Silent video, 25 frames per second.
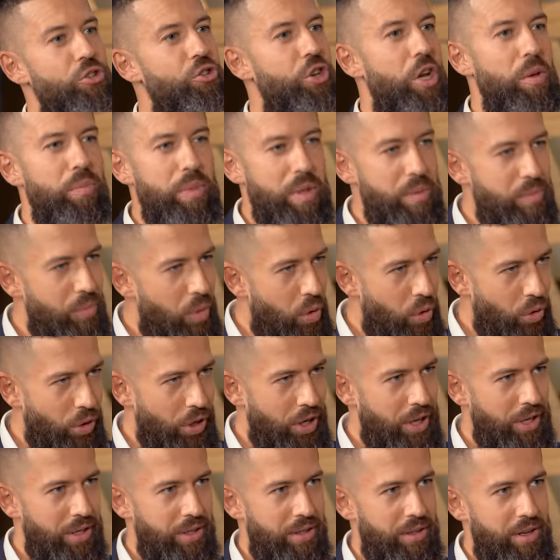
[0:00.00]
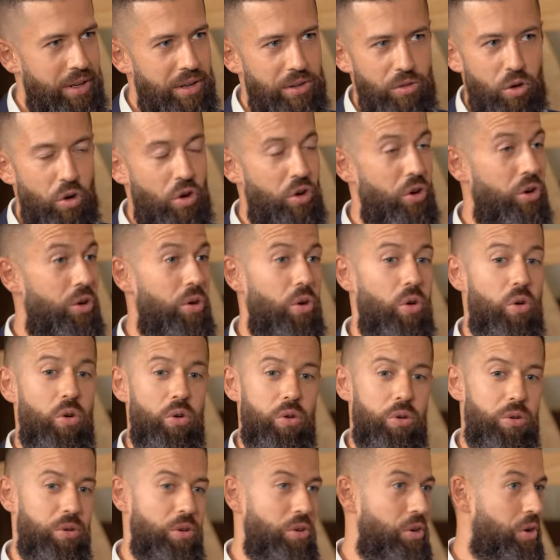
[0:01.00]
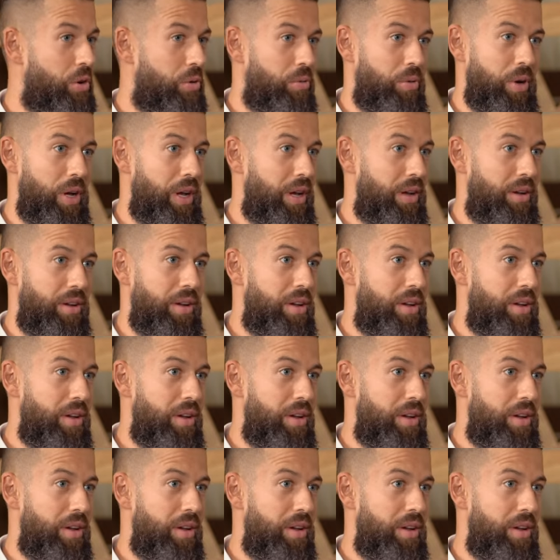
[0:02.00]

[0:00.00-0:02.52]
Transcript: JP Morgan, or you know,